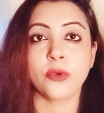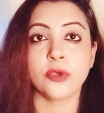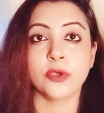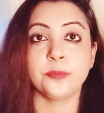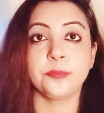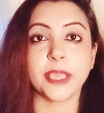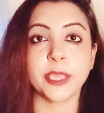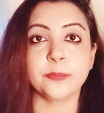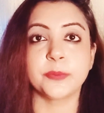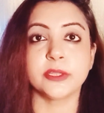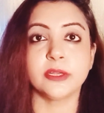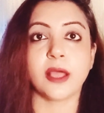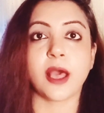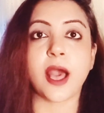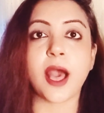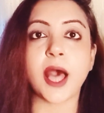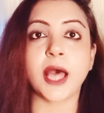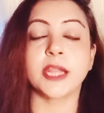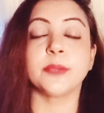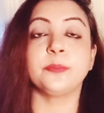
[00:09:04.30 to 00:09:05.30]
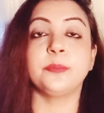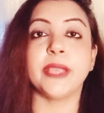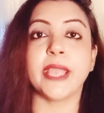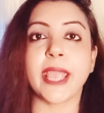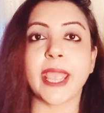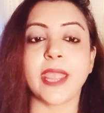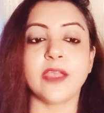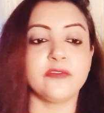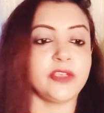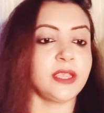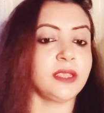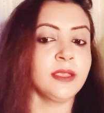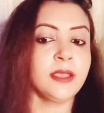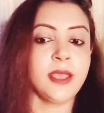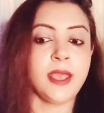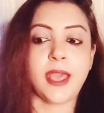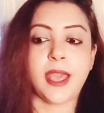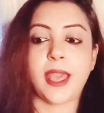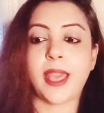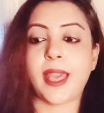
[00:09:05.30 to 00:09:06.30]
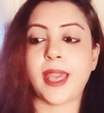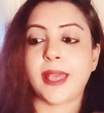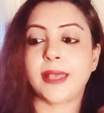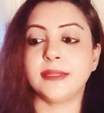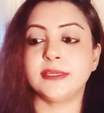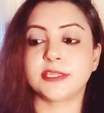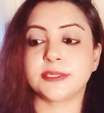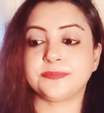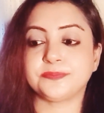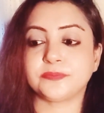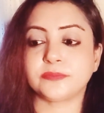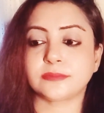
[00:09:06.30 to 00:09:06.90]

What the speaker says: People are behaving and